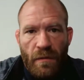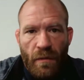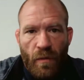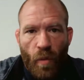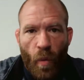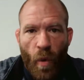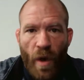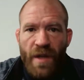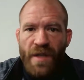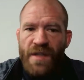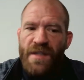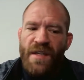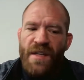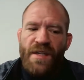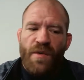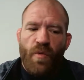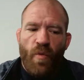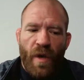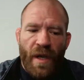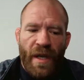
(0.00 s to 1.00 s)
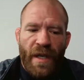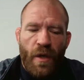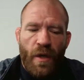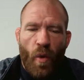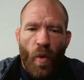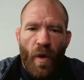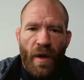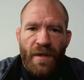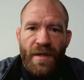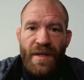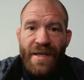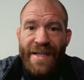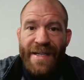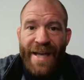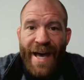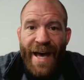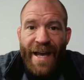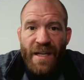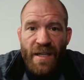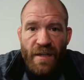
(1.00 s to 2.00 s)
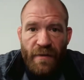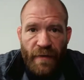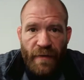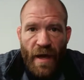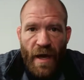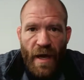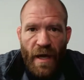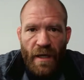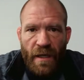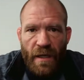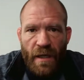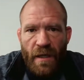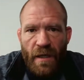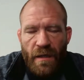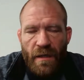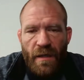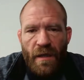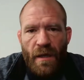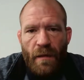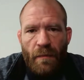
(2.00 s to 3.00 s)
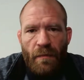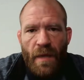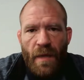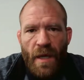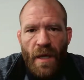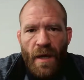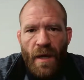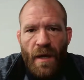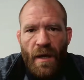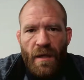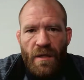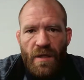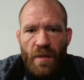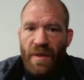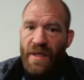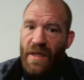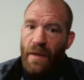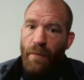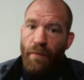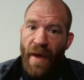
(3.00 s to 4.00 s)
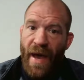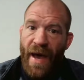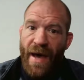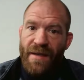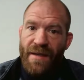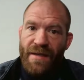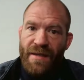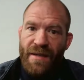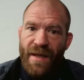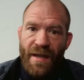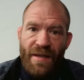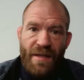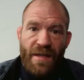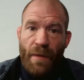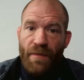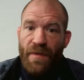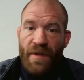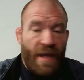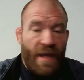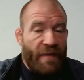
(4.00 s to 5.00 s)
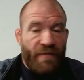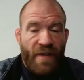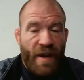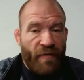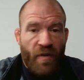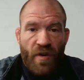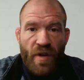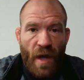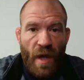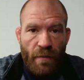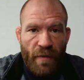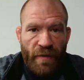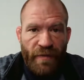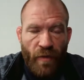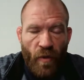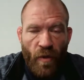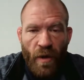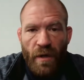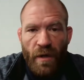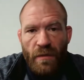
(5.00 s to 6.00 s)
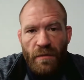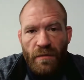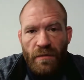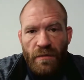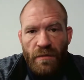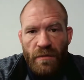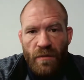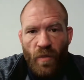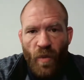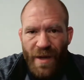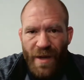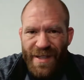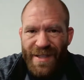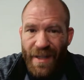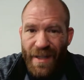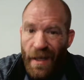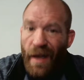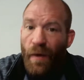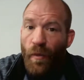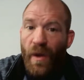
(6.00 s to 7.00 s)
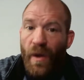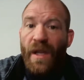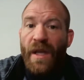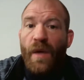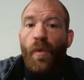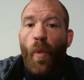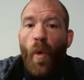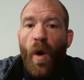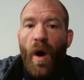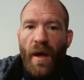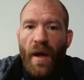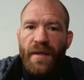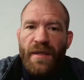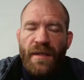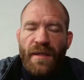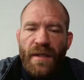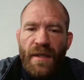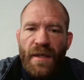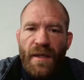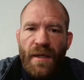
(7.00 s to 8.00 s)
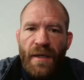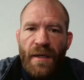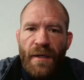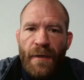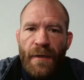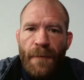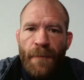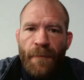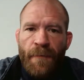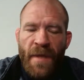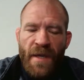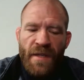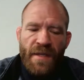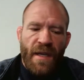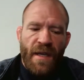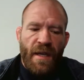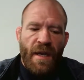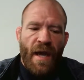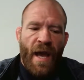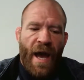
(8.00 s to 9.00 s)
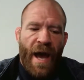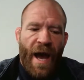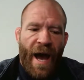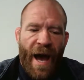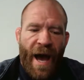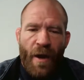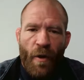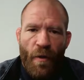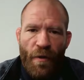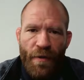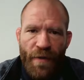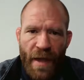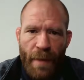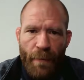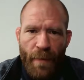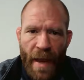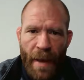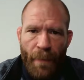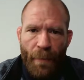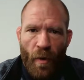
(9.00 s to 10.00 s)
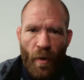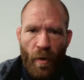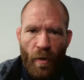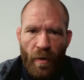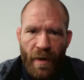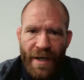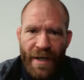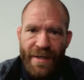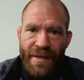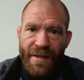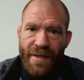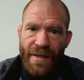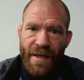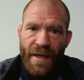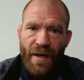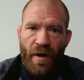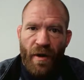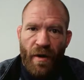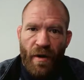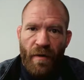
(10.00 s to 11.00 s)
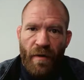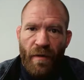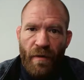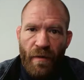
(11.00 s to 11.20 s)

What is this really going to satisfy in them to be the best at something they've never done before? What is it they really want? See, I don't think people consider